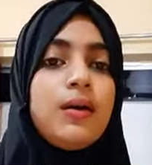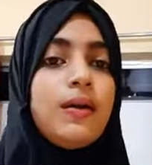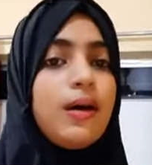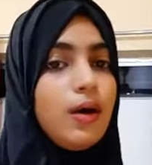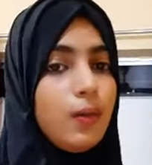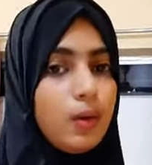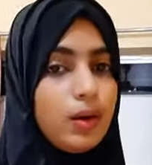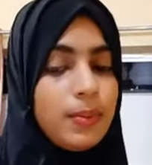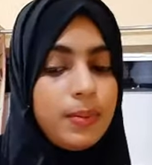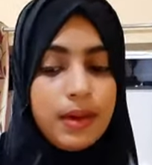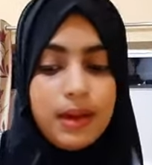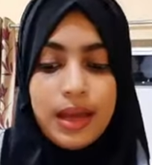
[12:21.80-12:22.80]
a
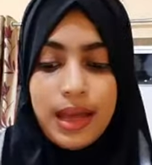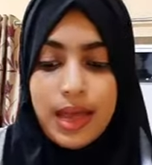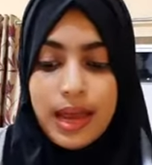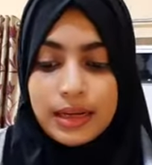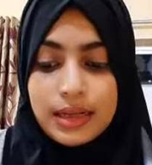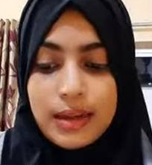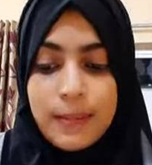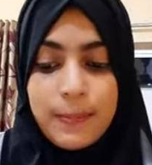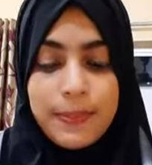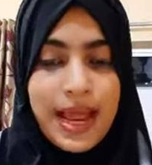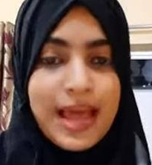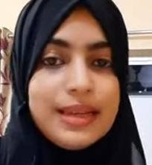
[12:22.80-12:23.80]
verb, and
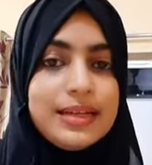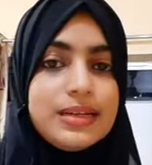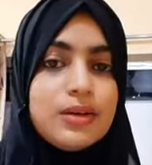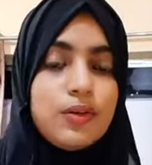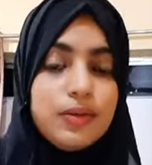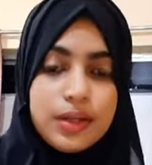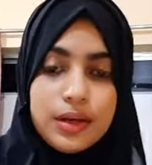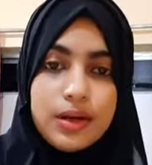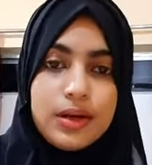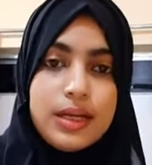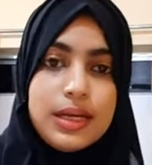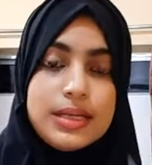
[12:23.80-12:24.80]
planet over
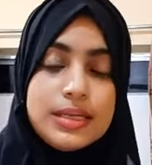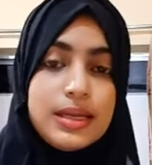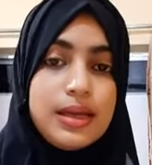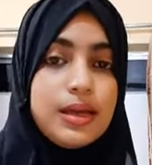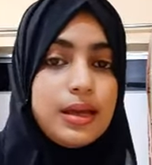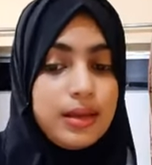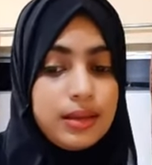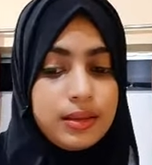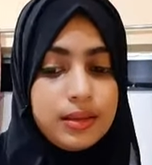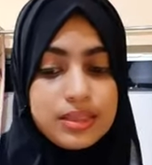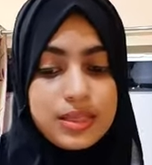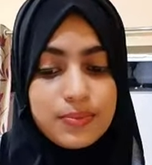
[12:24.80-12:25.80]
here is
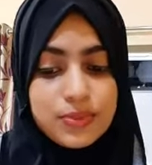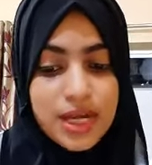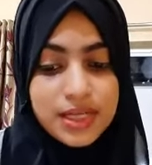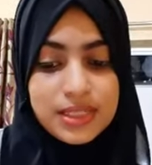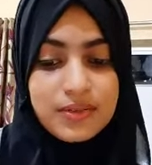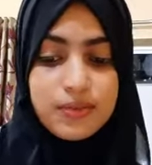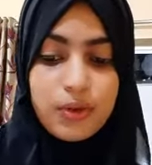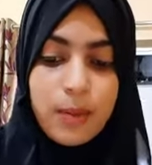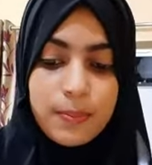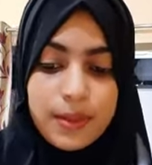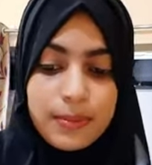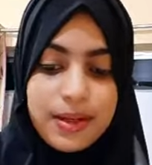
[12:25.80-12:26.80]
the subjective
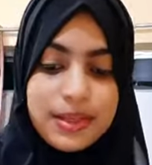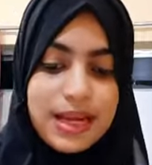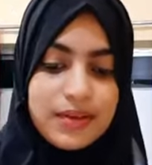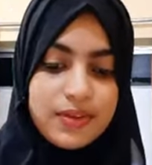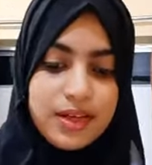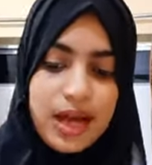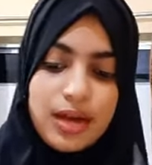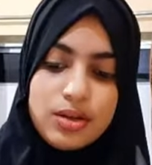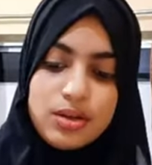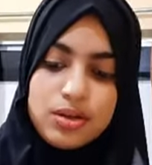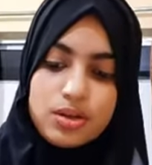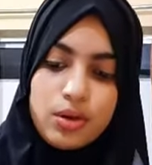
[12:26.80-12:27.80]
complement that we
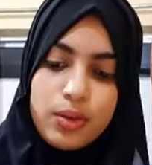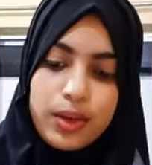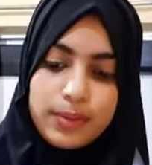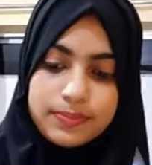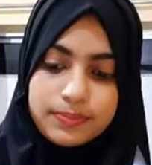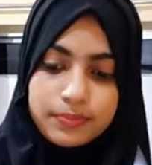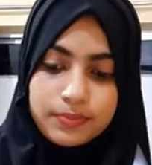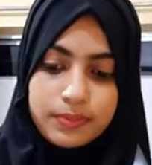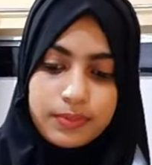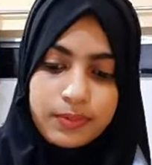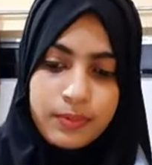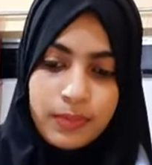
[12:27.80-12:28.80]
are showing.
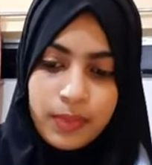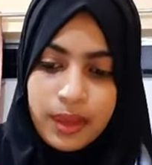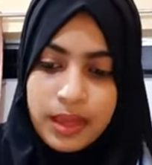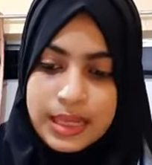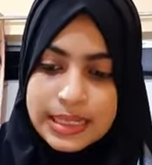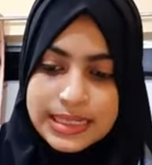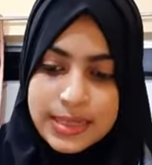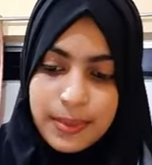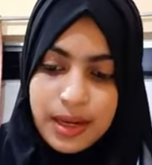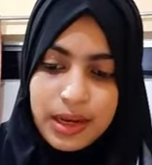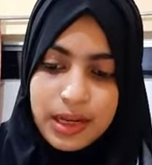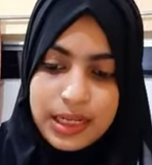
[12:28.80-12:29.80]

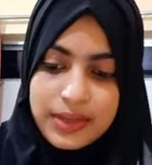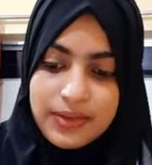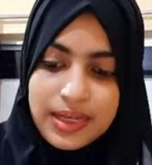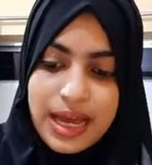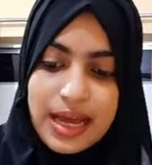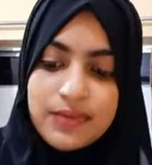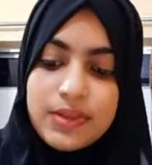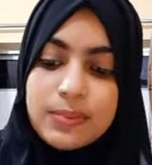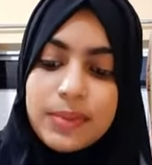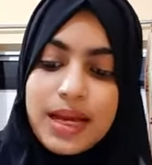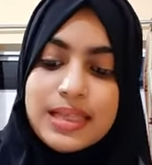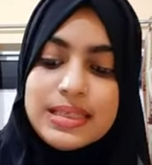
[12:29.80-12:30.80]
Similarly, we have the
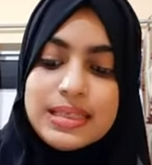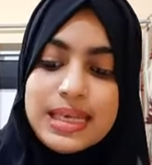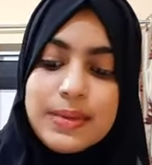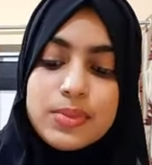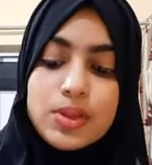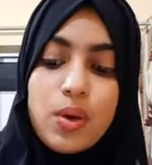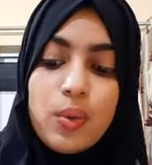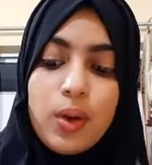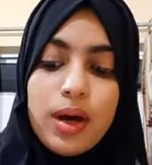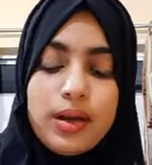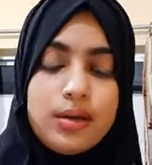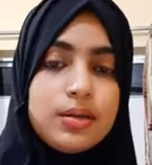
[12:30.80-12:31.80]
man seems
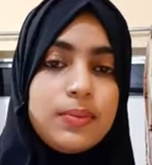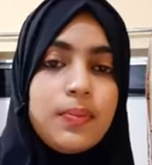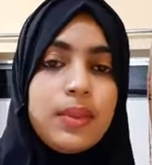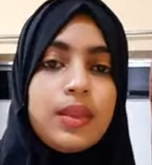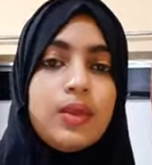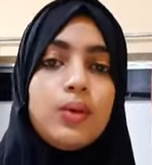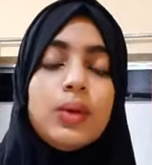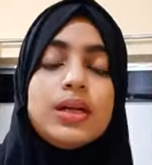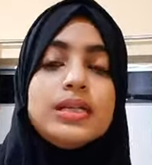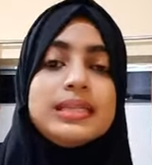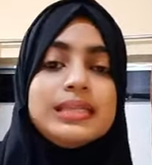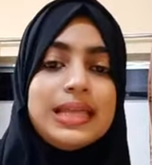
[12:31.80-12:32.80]
worried. The
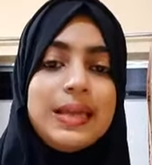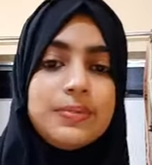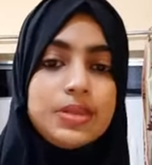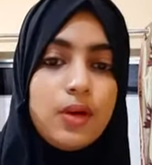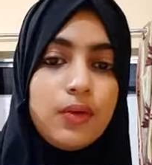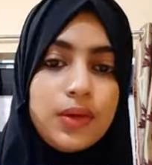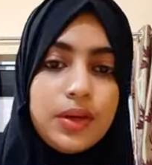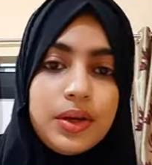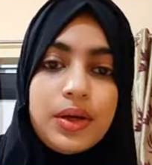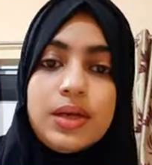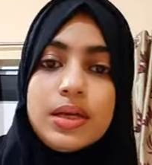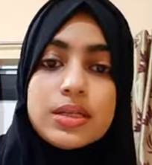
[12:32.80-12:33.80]
word seems over
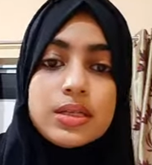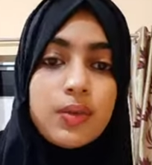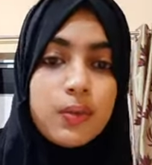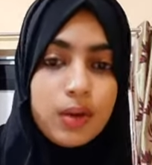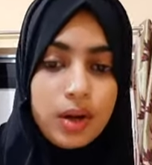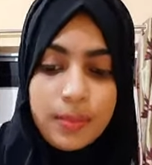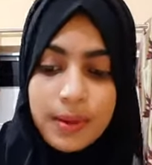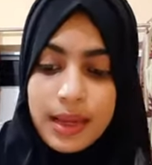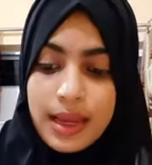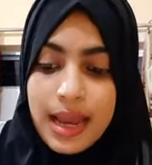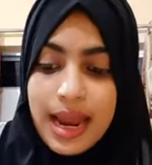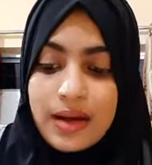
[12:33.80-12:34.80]
here is the verb,
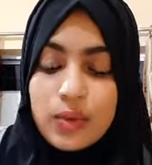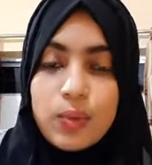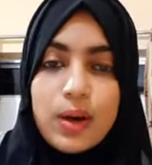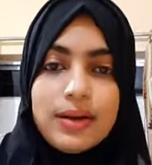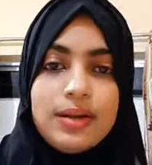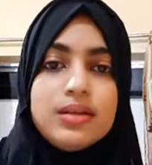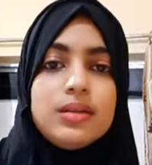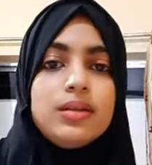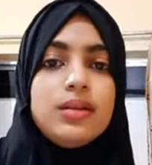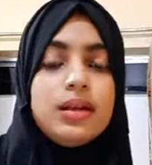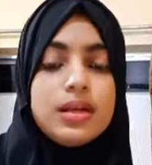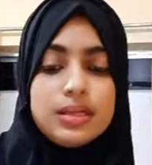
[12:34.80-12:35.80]
and
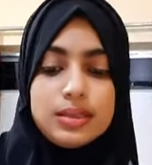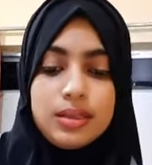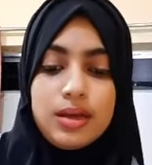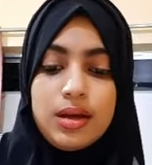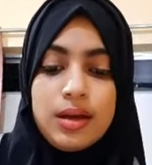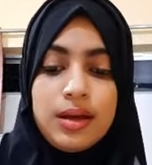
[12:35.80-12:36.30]
worried is the